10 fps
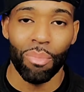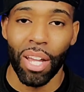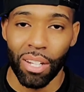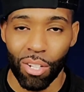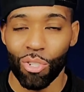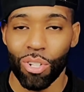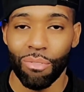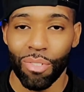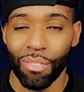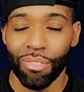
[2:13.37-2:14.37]

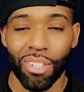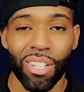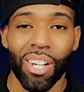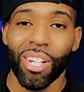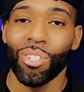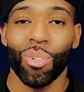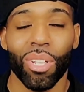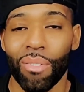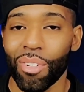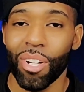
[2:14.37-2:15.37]
$850 to
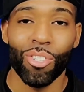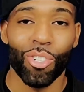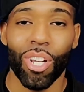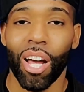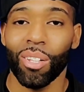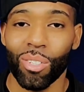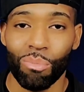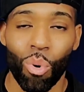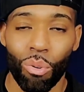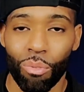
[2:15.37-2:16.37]
$1,100 or
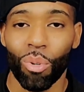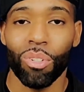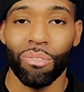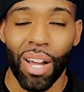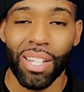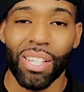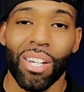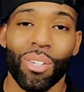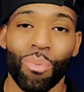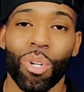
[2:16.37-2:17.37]
more for a device,
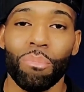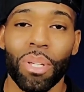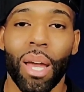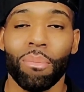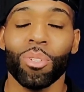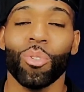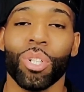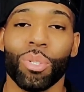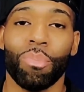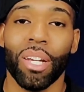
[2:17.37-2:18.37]
you want to be able to
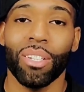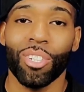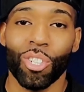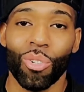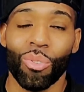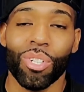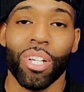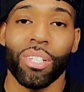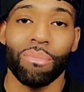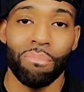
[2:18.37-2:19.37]
expand the storage
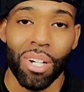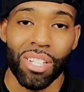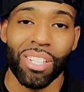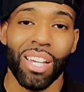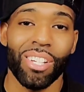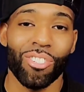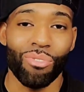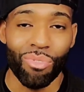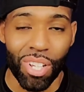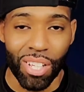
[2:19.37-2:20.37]
as much as
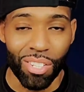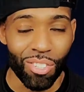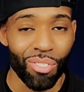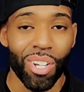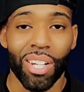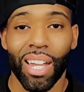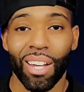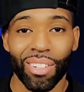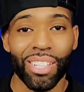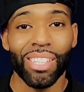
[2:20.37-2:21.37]
you need to.
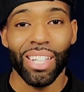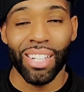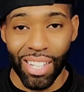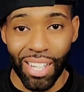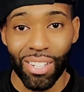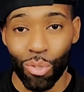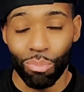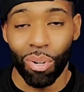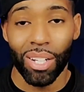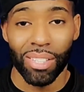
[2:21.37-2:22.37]
Now, let's get into
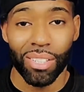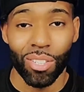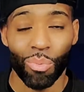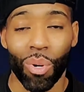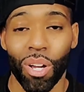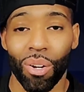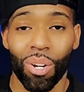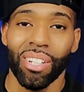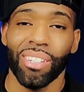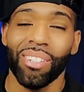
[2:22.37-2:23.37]
pricing as well.
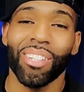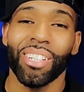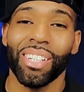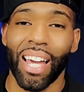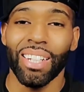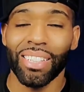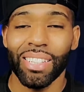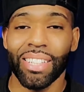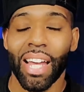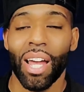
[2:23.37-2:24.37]
The Galaxy
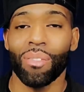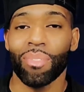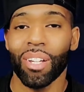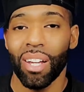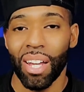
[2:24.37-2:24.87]
Tab, the